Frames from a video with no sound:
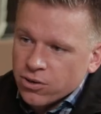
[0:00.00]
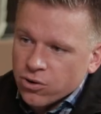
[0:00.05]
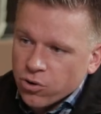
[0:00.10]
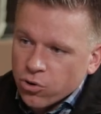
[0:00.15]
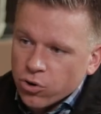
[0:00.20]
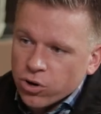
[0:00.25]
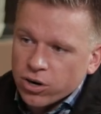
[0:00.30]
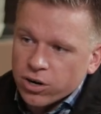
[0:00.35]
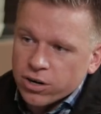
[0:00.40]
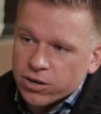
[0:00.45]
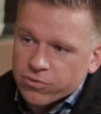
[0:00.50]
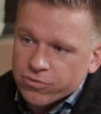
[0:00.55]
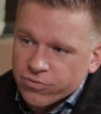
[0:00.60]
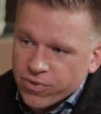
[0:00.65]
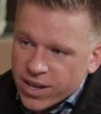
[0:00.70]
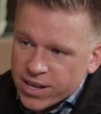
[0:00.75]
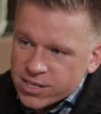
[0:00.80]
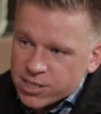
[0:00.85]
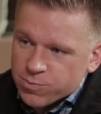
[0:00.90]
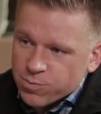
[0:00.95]
or
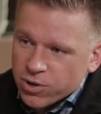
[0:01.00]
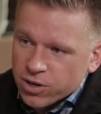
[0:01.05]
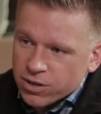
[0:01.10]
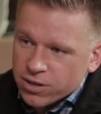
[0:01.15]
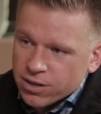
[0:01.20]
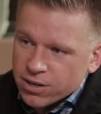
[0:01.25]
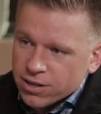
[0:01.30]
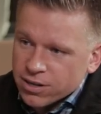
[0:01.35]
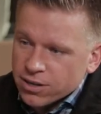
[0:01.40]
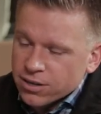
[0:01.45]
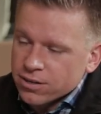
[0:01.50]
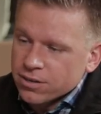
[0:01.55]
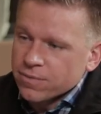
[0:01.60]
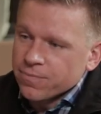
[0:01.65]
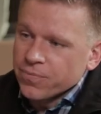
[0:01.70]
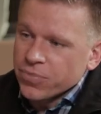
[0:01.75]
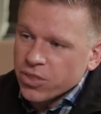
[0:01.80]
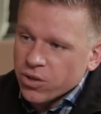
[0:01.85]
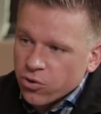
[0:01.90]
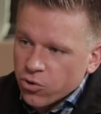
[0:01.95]
Facebook,
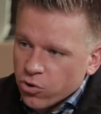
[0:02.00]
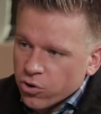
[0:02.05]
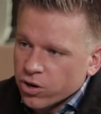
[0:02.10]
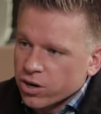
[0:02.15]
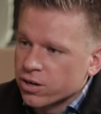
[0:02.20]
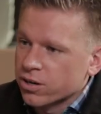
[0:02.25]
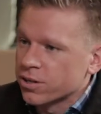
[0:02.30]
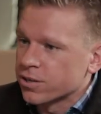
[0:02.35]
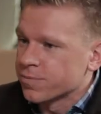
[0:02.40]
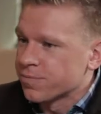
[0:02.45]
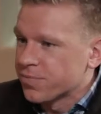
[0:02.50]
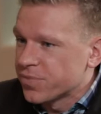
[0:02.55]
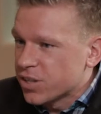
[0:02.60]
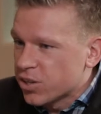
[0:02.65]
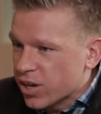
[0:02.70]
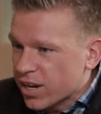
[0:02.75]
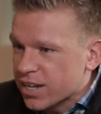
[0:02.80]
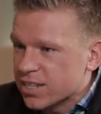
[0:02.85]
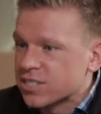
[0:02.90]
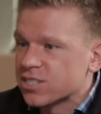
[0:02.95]
or
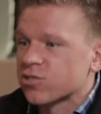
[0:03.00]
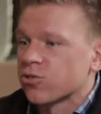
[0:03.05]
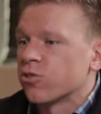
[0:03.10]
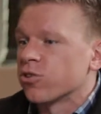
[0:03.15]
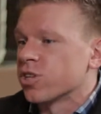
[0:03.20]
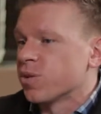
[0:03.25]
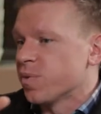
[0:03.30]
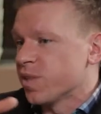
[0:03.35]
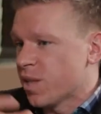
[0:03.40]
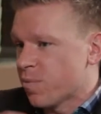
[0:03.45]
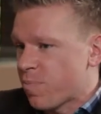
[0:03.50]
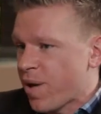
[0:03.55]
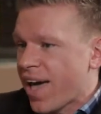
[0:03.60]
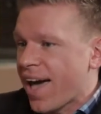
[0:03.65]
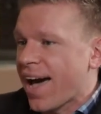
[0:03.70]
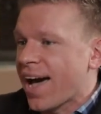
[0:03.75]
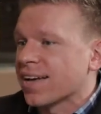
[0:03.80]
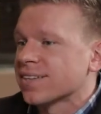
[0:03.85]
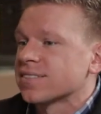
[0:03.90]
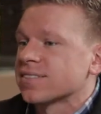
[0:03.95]
like I sold them in the
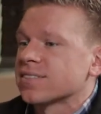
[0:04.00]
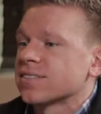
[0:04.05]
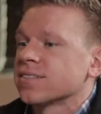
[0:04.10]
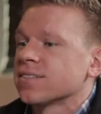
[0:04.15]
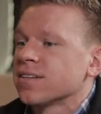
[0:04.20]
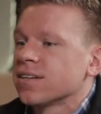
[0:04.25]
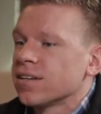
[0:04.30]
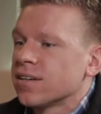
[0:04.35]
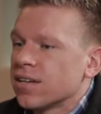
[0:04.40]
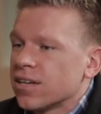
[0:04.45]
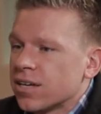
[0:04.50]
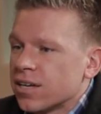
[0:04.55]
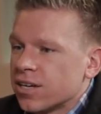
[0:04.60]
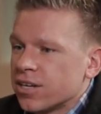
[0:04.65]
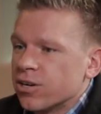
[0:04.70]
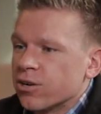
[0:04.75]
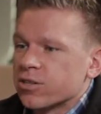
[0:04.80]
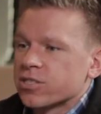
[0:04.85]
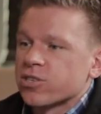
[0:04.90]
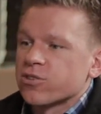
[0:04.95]
past.
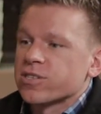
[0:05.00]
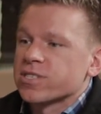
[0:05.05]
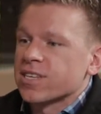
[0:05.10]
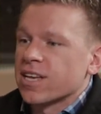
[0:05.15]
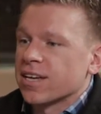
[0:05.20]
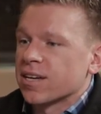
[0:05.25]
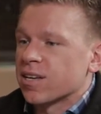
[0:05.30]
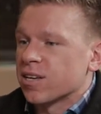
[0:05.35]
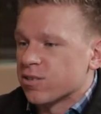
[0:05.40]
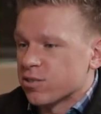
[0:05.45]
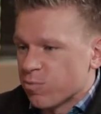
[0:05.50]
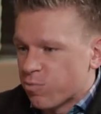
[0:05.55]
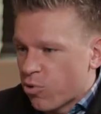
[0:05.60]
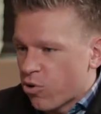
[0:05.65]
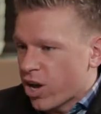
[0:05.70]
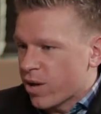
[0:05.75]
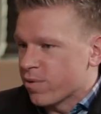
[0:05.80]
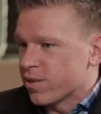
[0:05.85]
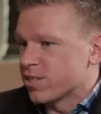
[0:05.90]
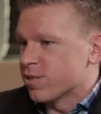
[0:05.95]
So it was
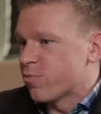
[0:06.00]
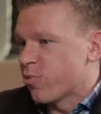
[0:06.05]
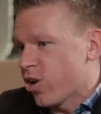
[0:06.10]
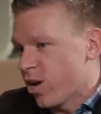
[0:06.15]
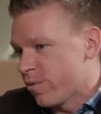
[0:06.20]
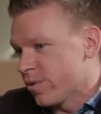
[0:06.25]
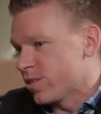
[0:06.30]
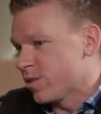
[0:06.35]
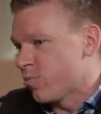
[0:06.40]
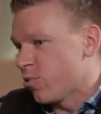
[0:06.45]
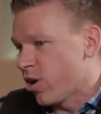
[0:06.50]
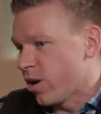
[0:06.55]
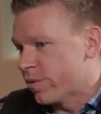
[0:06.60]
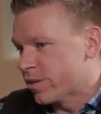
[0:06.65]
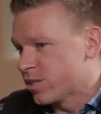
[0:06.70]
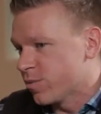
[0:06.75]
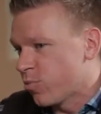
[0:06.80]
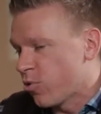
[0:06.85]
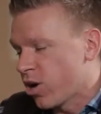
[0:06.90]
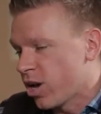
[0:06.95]

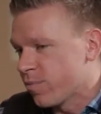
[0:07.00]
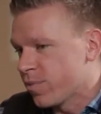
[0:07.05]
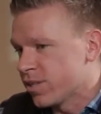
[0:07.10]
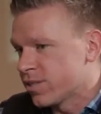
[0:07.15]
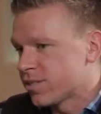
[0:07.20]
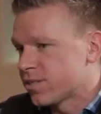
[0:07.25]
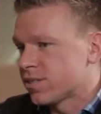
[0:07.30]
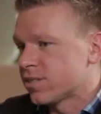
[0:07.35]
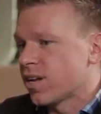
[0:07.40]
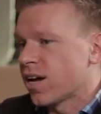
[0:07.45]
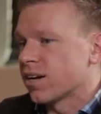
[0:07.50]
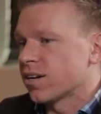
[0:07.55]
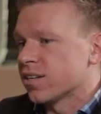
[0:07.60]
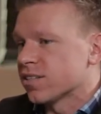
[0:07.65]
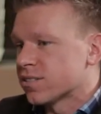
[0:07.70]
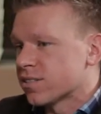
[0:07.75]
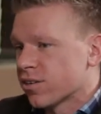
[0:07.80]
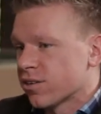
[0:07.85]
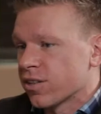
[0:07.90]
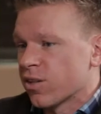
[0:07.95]
appointments, not
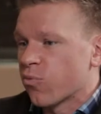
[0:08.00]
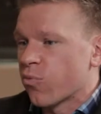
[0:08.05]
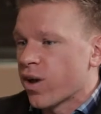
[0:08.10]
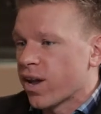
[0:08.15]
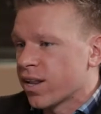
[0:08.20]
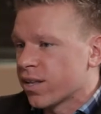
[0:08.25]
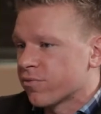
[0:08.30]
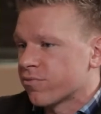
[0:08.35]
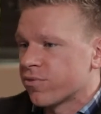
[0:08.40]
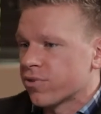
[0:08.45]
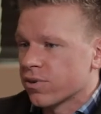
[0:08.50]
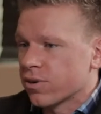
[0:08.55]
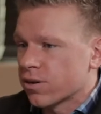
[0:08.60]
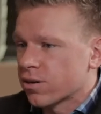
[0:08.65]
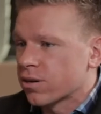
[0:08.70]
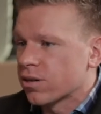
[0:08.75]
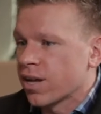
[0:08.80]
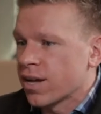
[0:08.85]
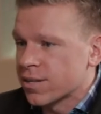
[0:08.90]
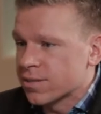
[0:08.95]
necessarily waiting for
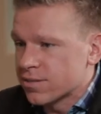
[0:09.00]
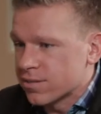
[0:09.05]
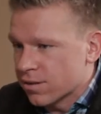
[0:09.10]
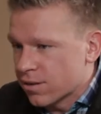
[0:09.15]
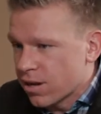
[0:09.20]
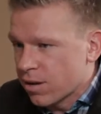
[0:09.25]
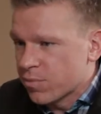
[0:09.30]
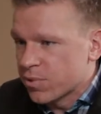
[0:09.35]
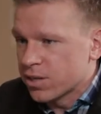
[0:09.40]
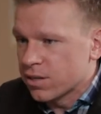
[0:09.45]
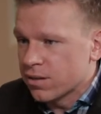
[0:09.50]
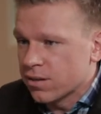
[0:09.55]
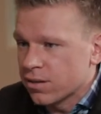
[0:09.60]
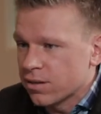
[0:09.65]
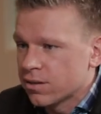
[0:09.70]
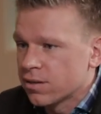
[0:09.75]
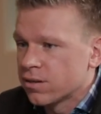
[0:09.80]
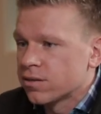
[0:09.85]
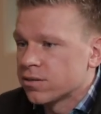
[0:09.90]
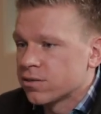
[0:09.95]
clients to come into the